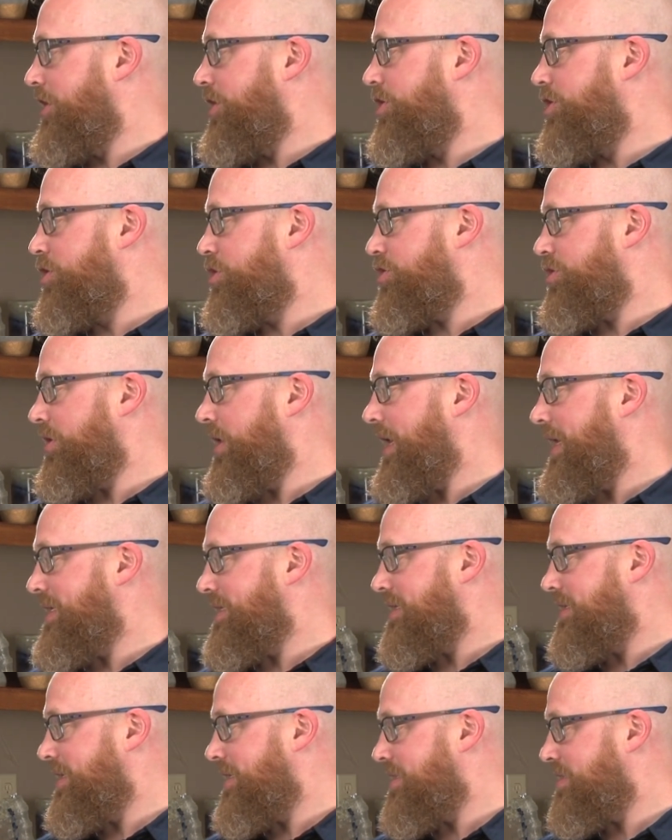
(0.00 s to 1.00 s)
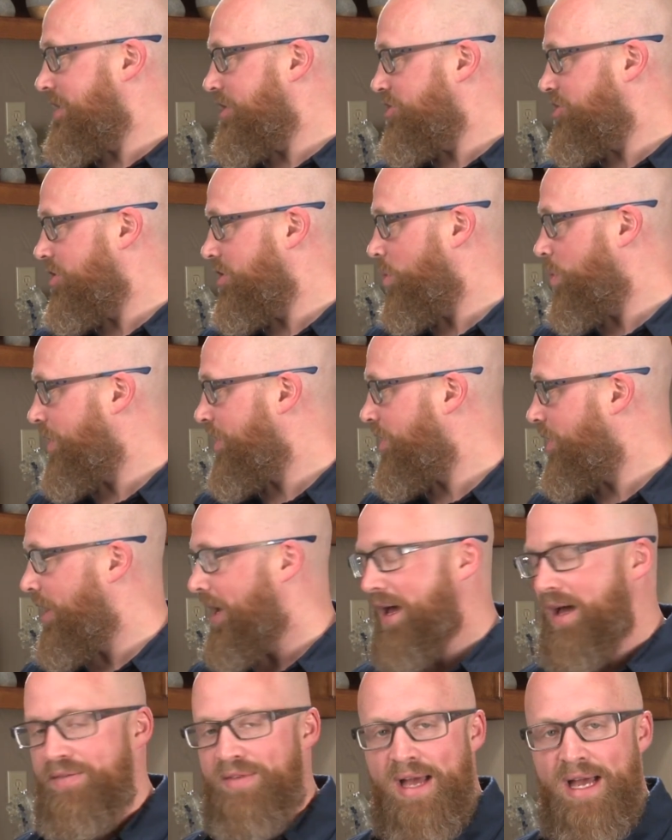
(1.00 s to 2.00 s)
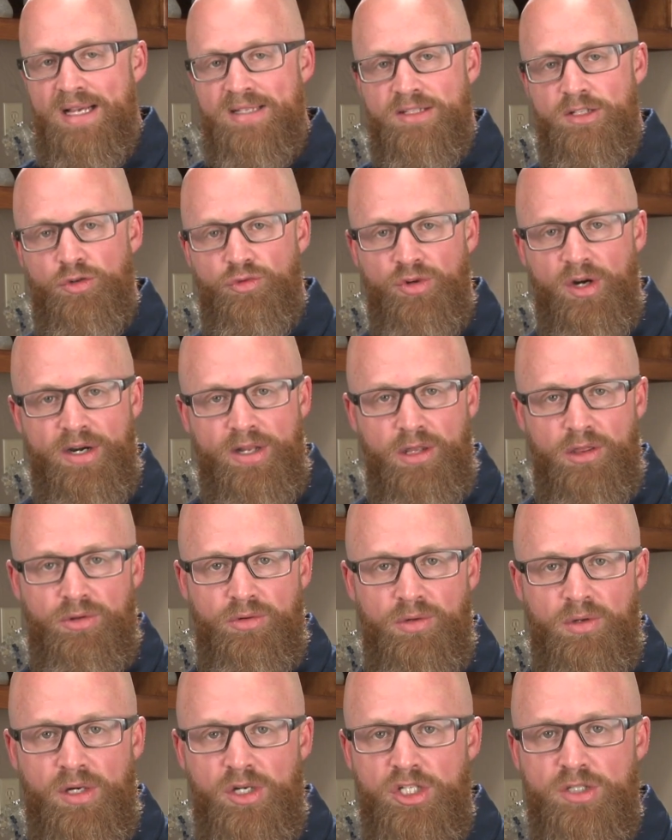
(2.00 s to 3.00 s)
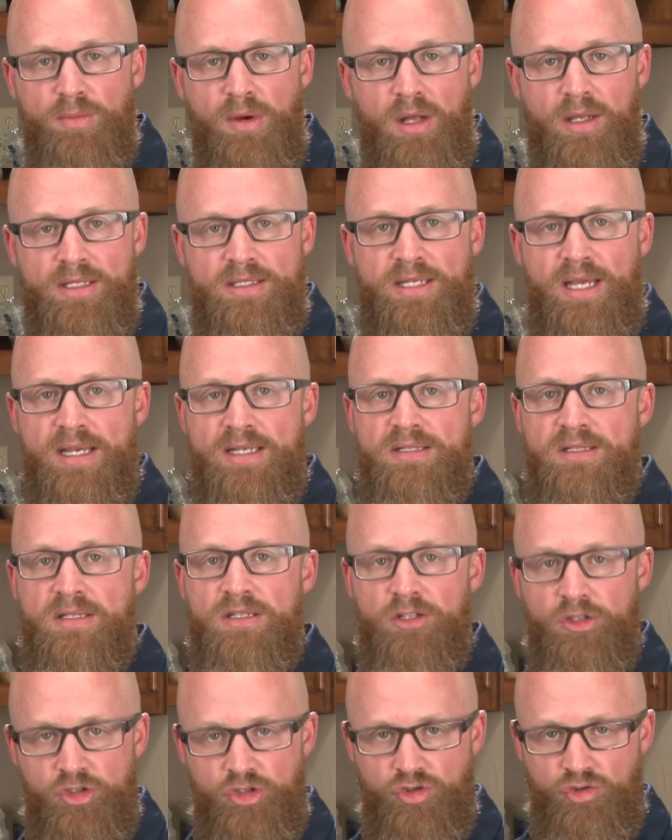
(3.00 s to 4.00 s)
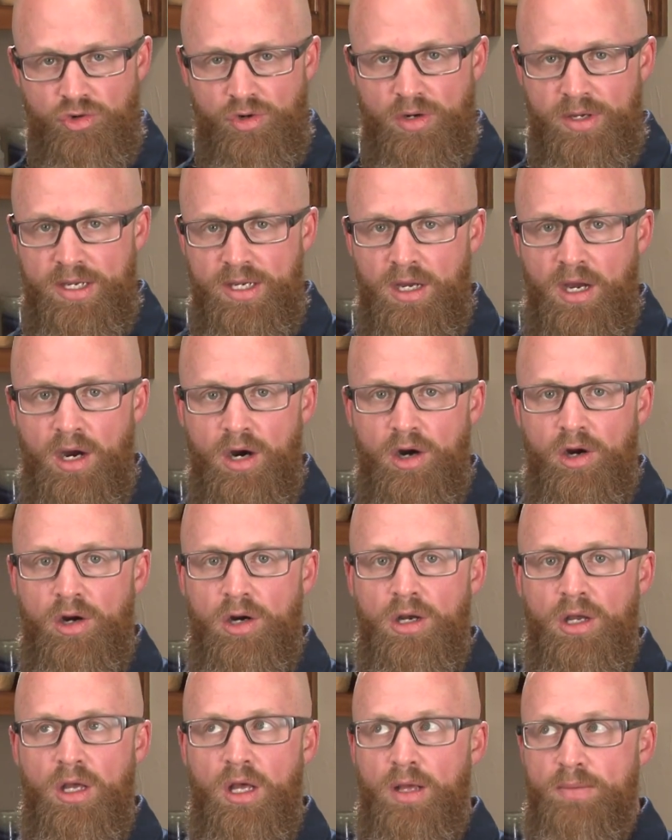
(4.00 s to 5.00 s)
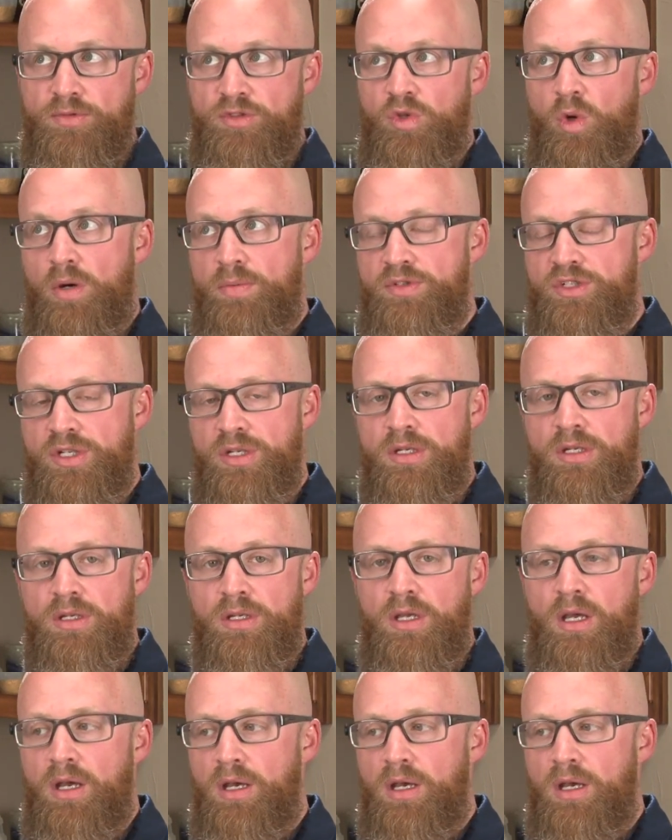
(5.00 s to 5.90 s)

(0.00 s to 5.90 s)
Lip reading: to neutralize this, and so that we don't have acid running through our small intestine, destroying our absorption